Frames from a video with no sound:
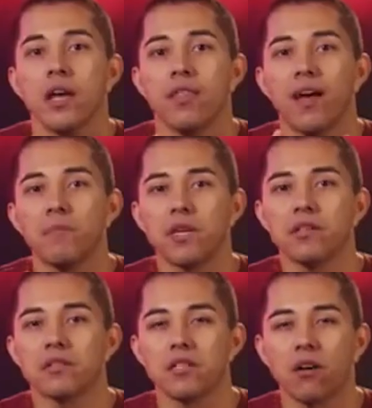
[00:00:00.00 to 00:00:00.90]
That
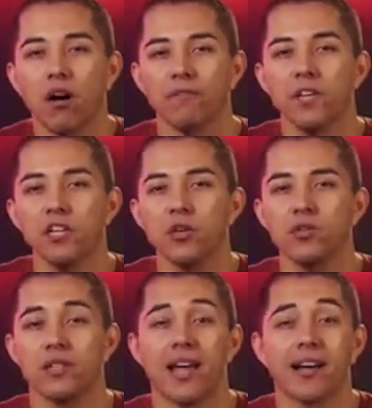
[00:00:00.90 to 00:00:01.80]
means it's often
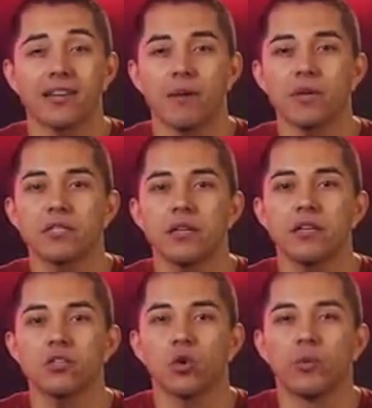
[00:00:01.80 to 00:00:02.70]
used in academic
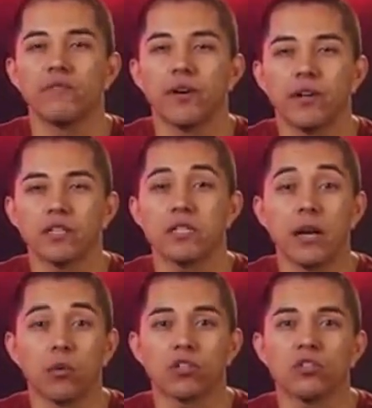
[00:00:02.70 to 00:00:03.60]
settings or by various
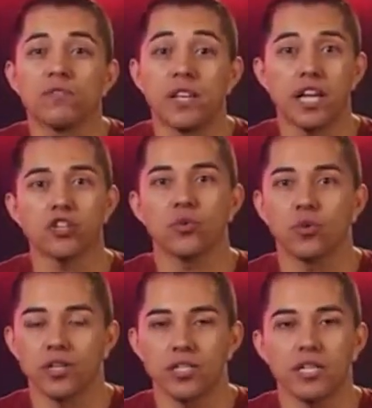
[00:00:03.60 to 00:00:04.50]
network certification
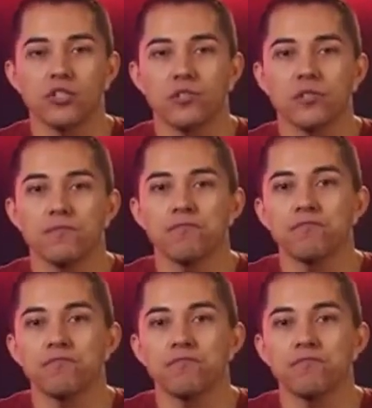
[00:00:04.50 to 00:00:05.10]
organizations.